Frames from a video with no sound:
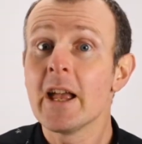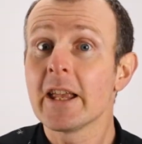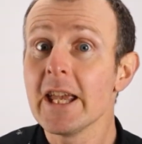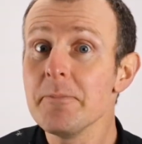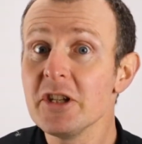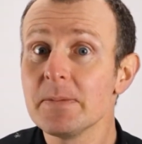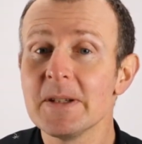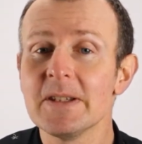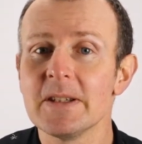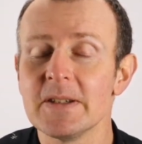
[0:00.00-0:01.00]
Cambridge
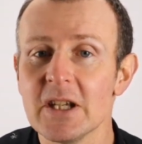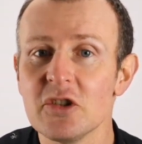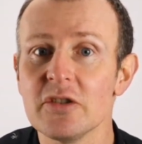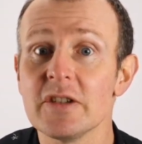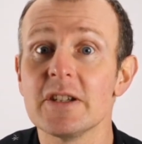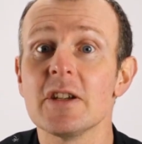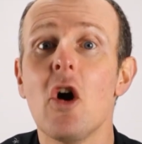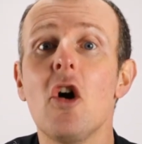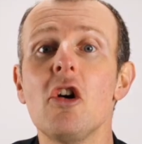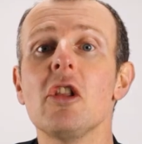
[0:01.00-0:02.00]
Business Essentials is
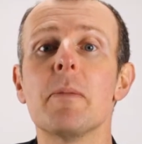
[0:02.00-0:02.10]
all